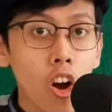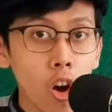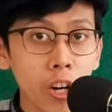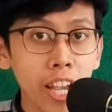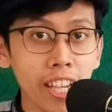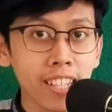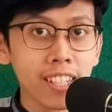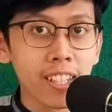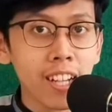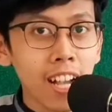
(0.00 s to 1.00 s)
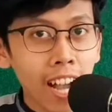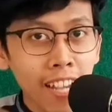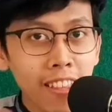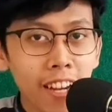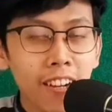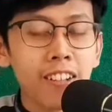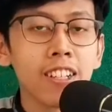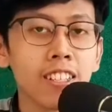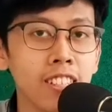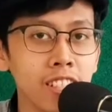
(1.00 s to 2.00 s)
Okay, hi there,
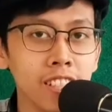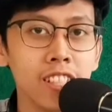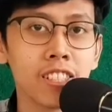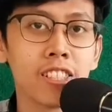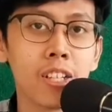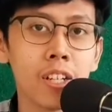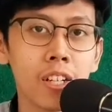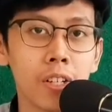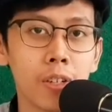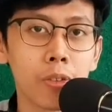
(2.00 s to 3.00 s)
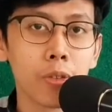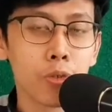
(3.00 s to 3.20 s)
this is the